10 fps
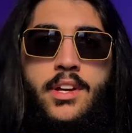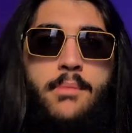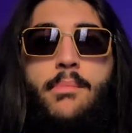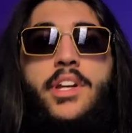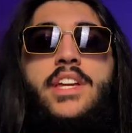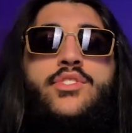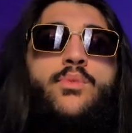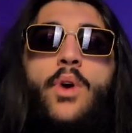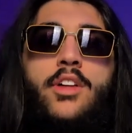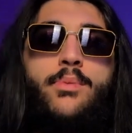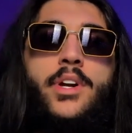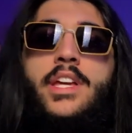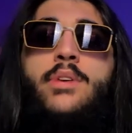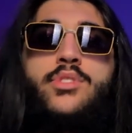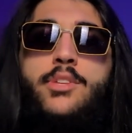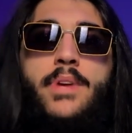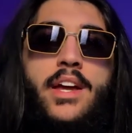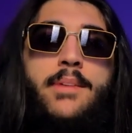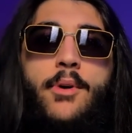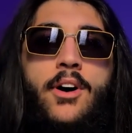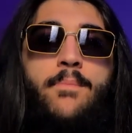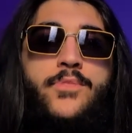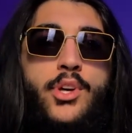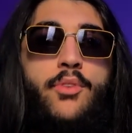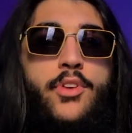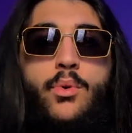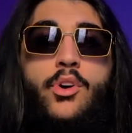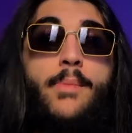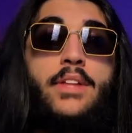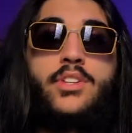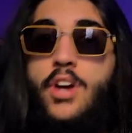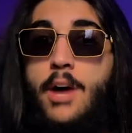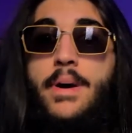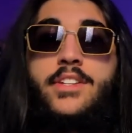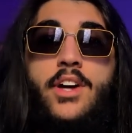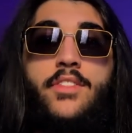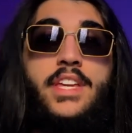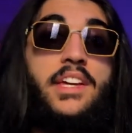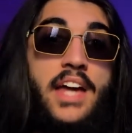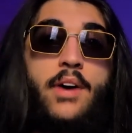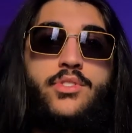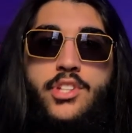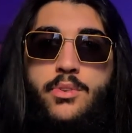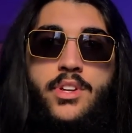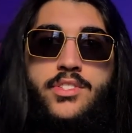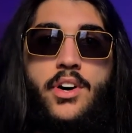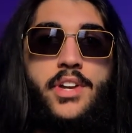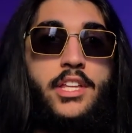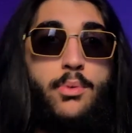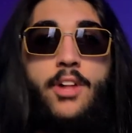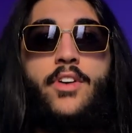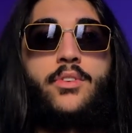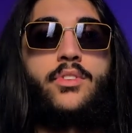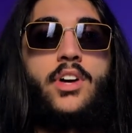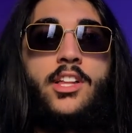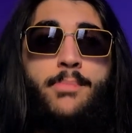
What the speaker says: Money isn't worth what it used to be anymore, so if you were about to comment on the in-house tuners on a $1,200